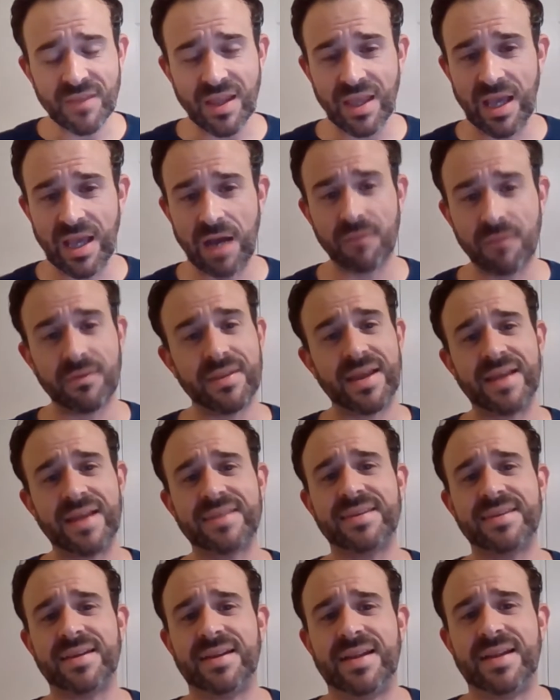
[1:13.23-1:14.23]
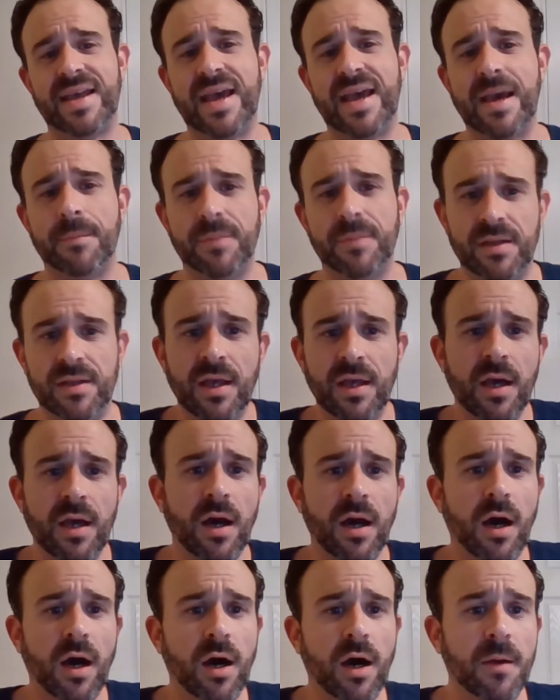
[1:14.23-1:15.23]
However, that didn't happen.
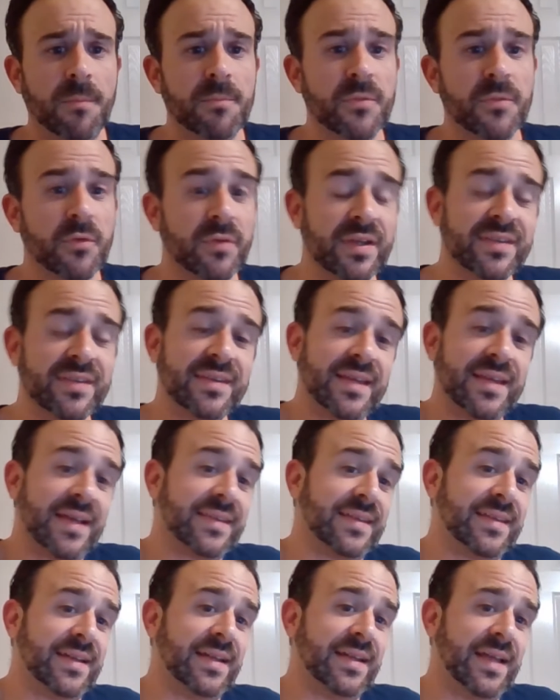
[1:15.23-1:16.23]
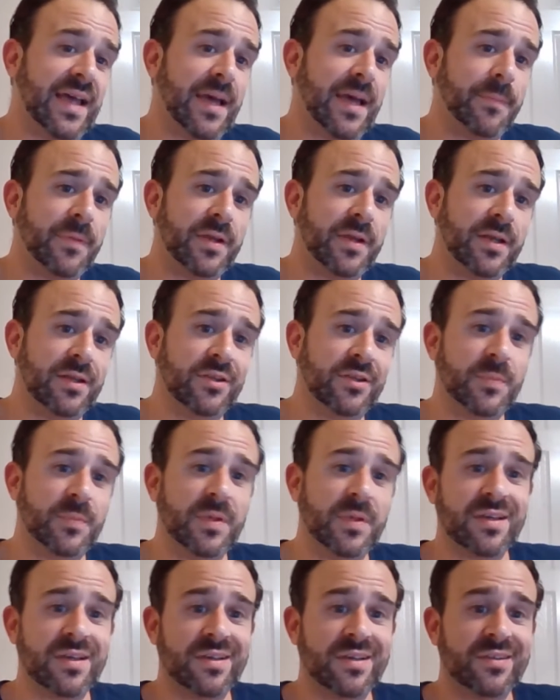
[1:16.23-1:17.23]
The reason that didn't happen is
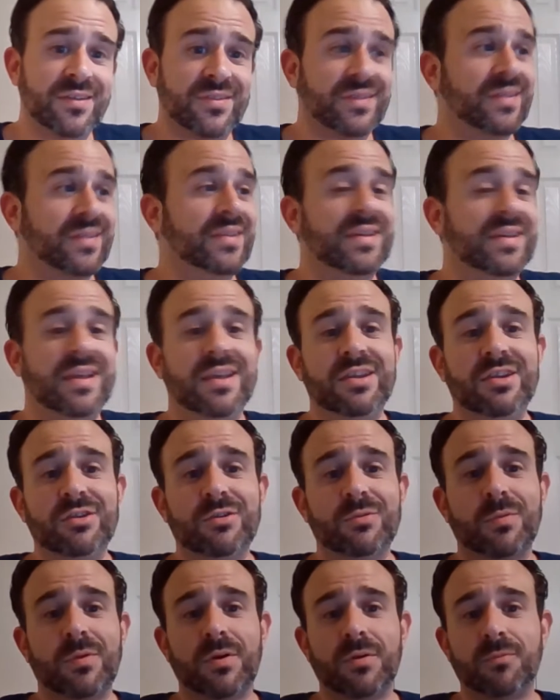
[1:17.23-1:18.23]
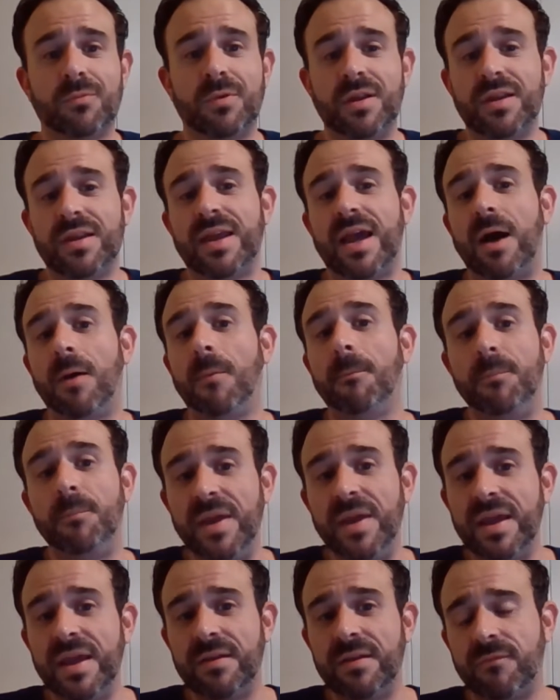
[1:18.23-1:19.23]
because the Yankees were really
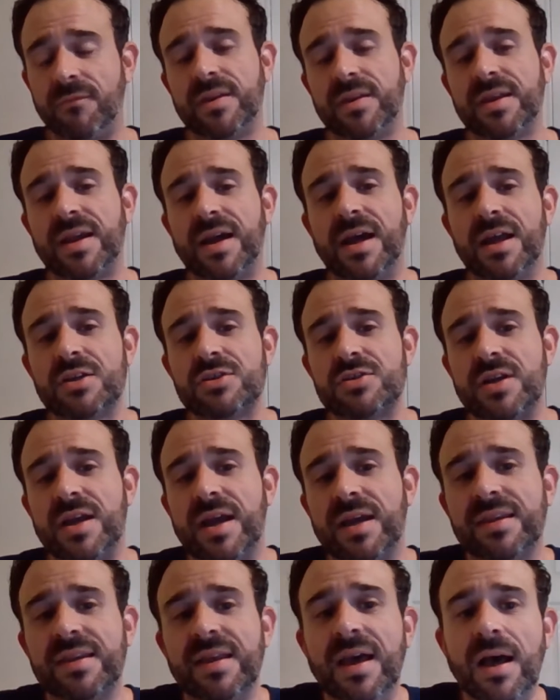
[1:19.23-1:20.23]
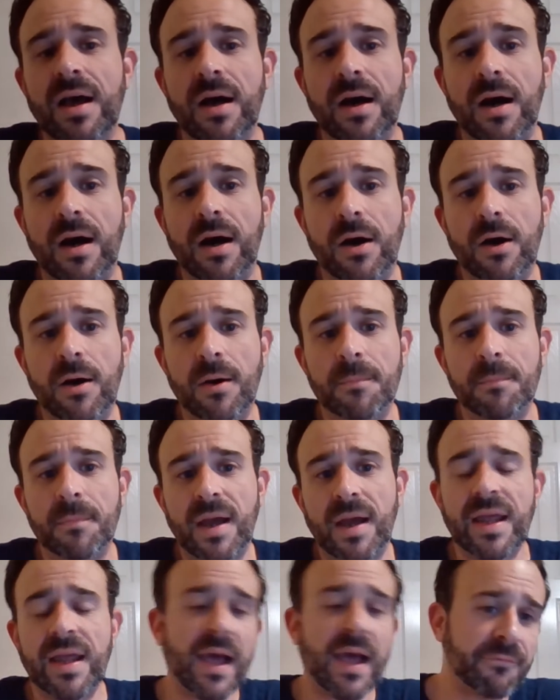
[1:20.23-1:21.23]
outbid for the contract. I
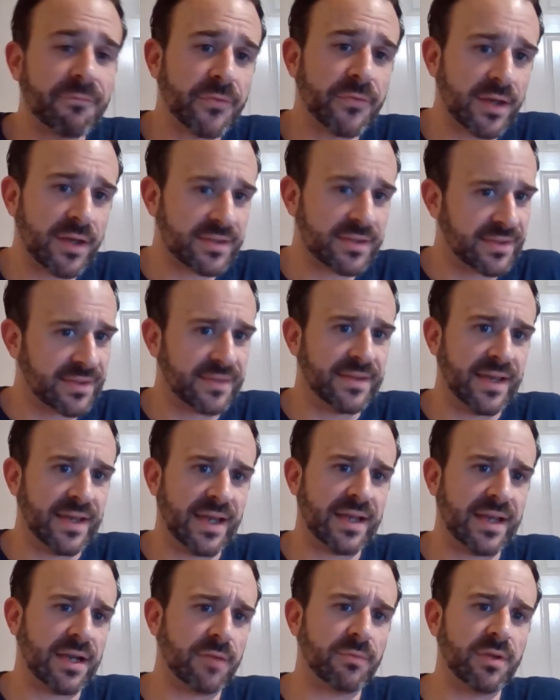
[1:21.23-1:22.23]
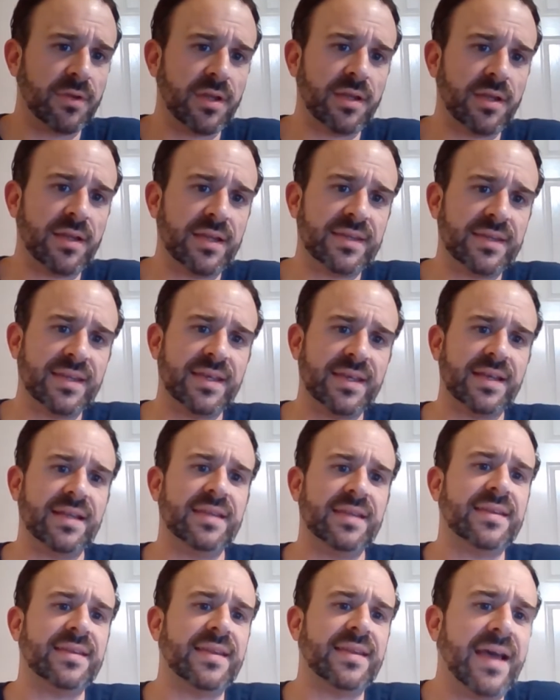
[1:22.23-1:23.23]
have thoughts on that, and I'd really like to get
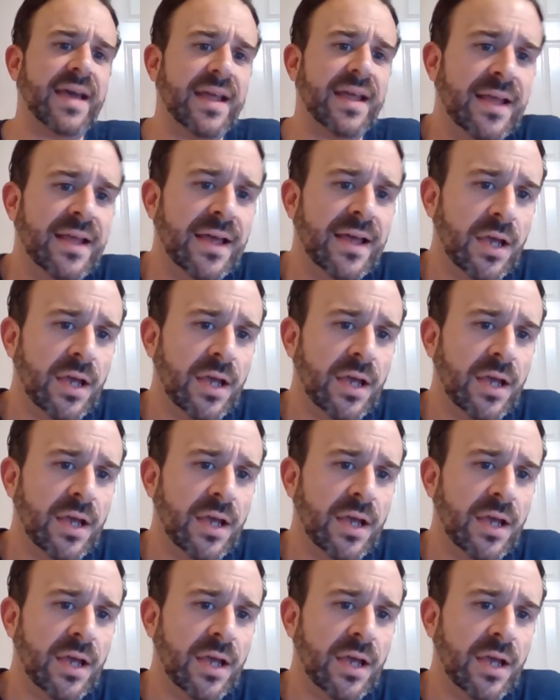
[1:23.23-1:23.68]
into that.